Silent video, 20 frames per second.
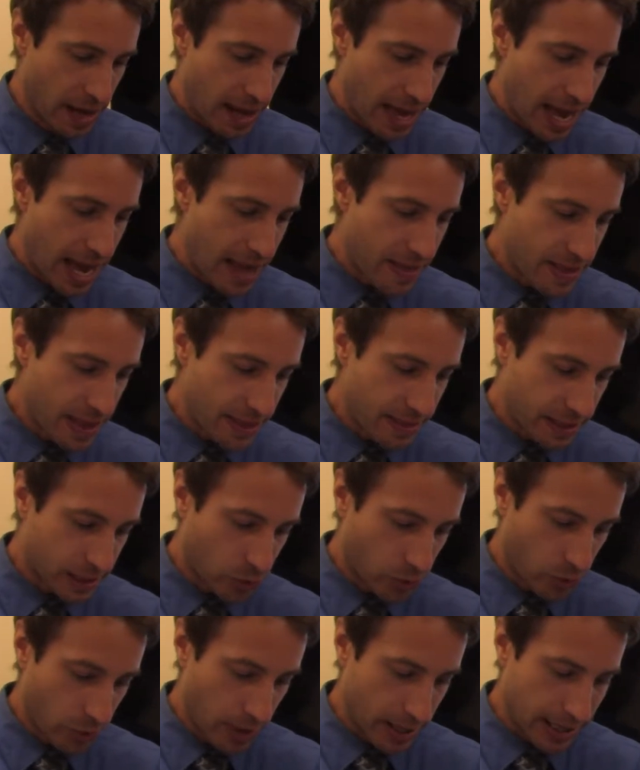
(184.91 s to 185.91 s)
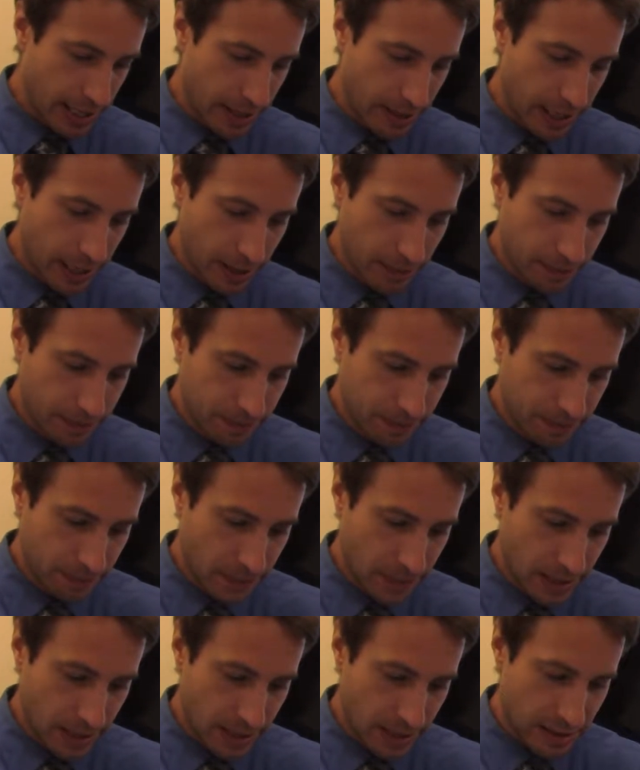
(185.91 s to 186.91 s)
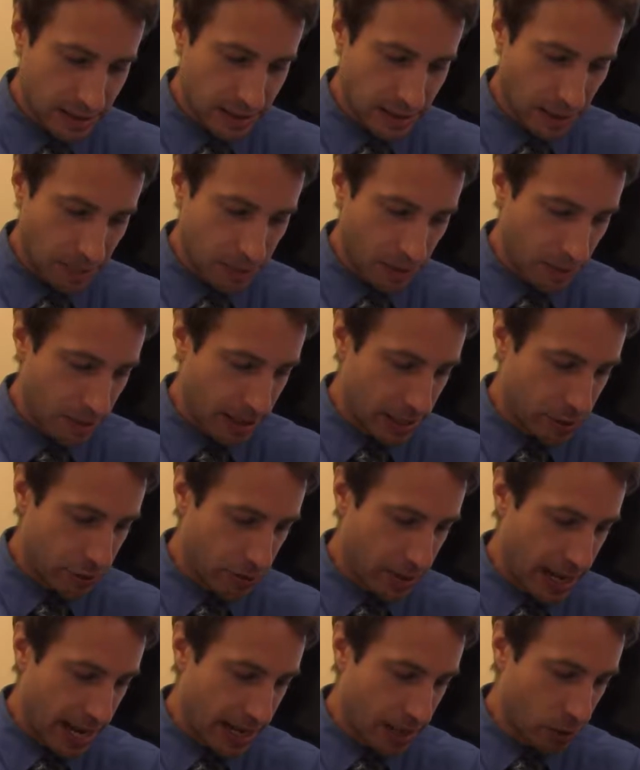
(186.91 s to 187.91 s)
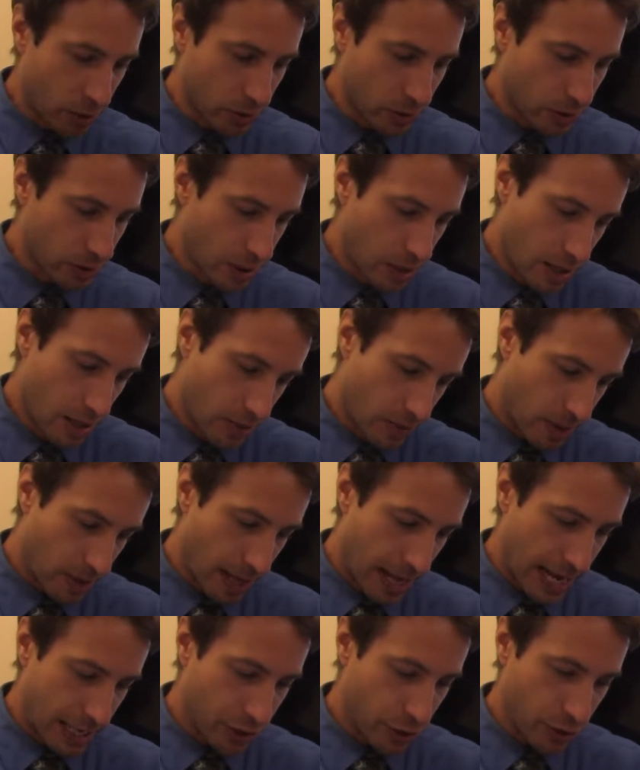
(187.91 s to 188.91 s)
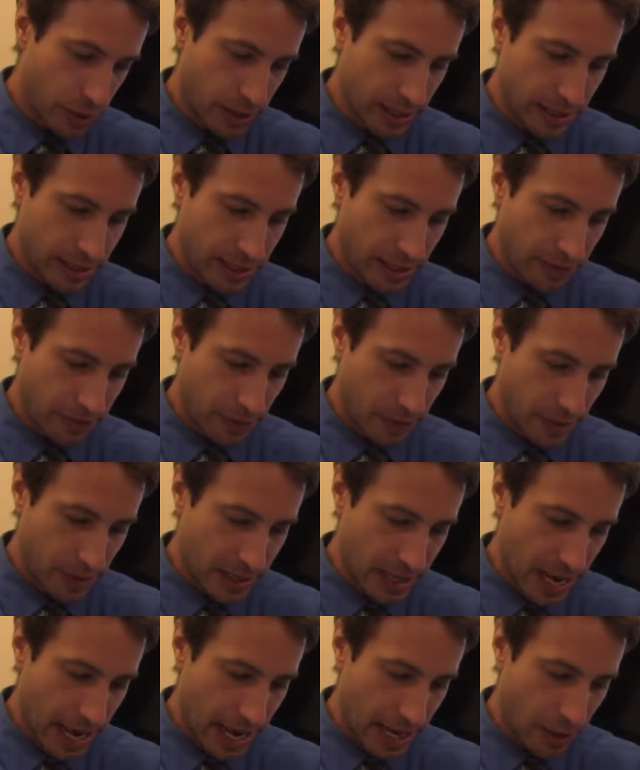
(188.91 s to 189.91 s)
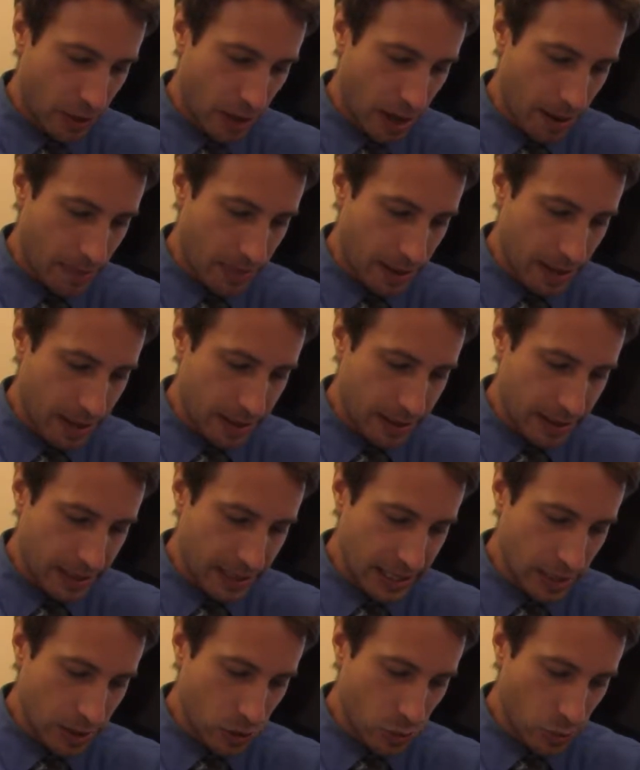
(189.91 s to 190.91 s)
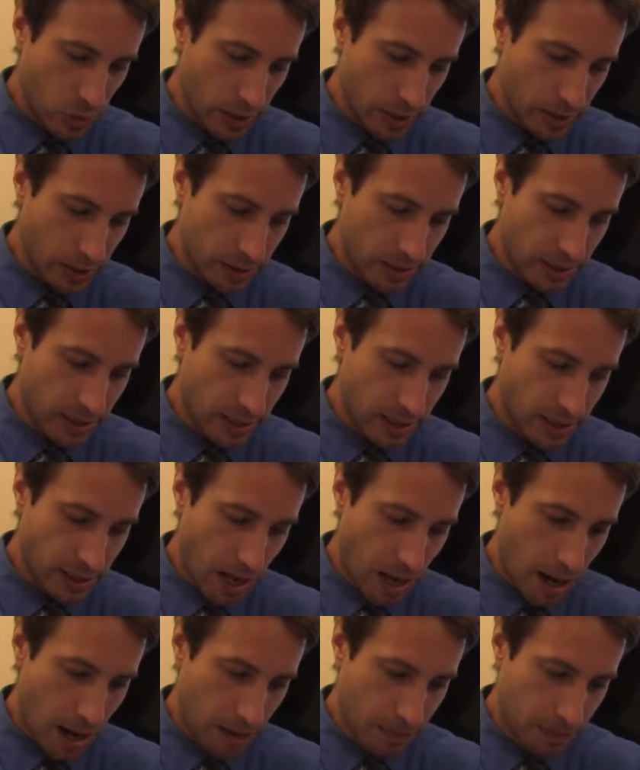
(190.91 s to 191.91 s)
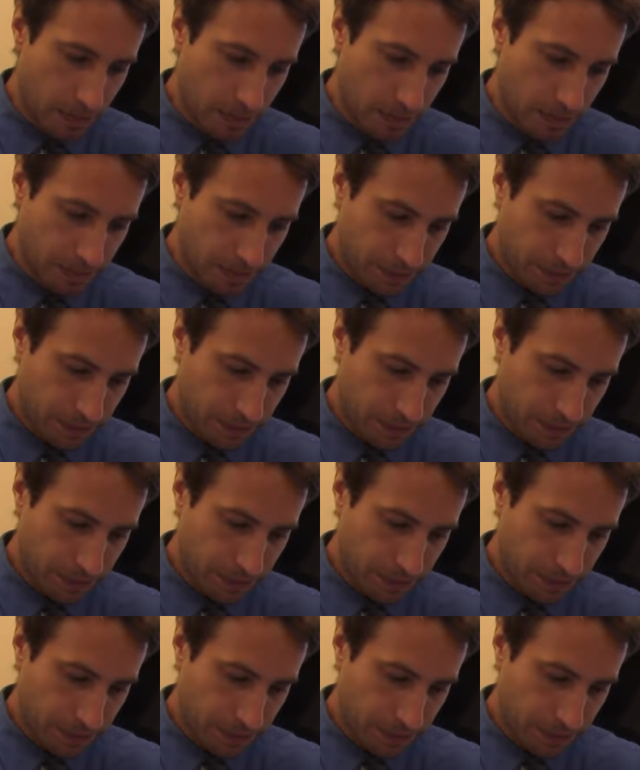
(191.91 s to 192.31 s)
And then this one right down here, supplementary angles. Well, as you can see from the diagram, these will sum